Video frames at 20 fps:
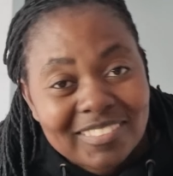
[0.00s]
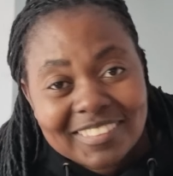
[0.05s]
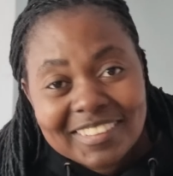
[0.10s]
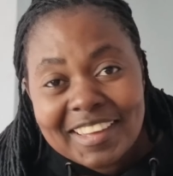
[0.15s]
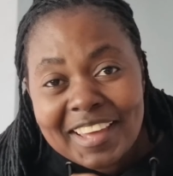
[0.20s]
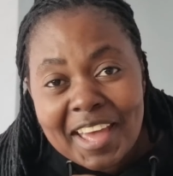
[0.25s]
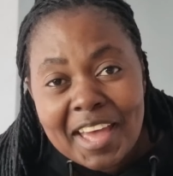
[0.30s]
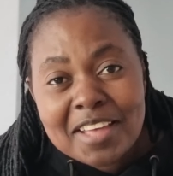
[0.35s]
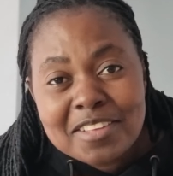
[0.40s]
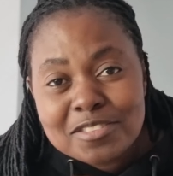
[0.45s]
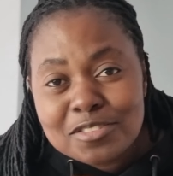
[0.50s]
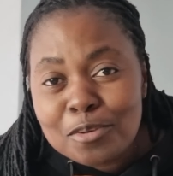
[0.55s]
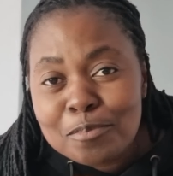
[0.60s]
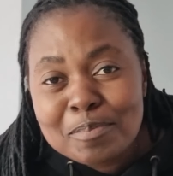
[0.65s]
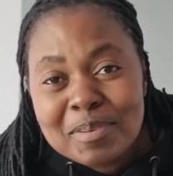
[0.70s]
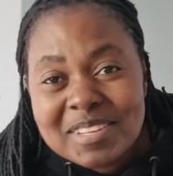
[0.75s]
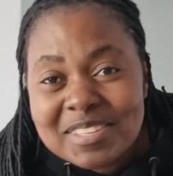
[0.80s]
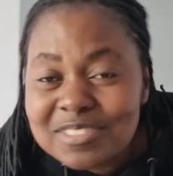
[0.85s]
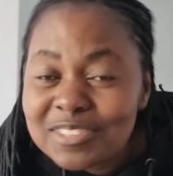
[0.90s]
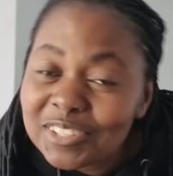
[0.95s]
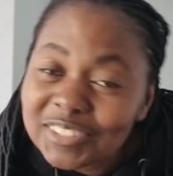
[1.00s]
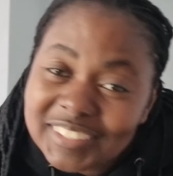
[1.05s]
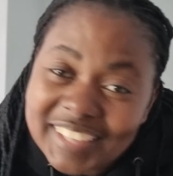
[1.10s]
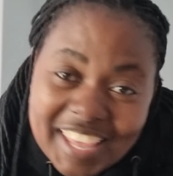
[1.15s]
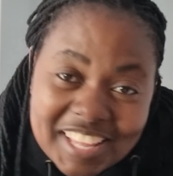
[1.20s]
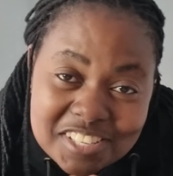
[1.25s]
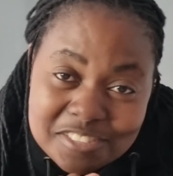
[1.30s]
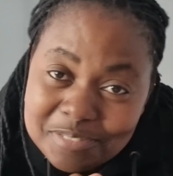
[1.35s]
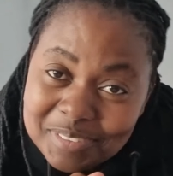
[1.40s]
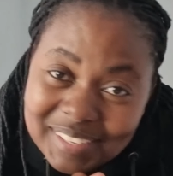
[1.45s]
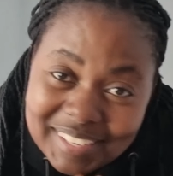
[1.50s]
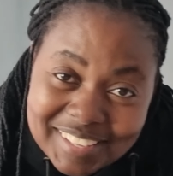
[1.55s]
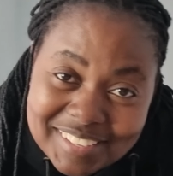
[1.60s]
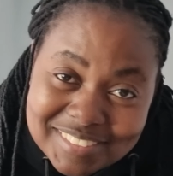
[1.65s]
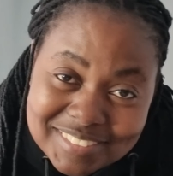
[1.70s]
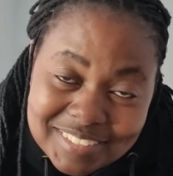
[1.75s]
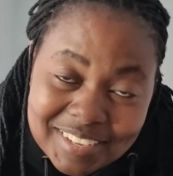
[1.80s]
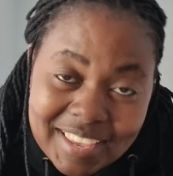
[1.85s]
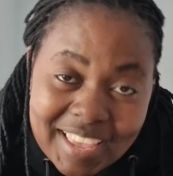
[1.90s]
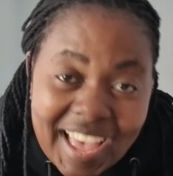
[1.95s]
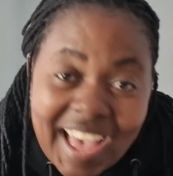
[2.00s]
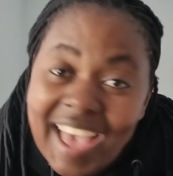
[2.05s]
Yeah, so please don't catch feelings.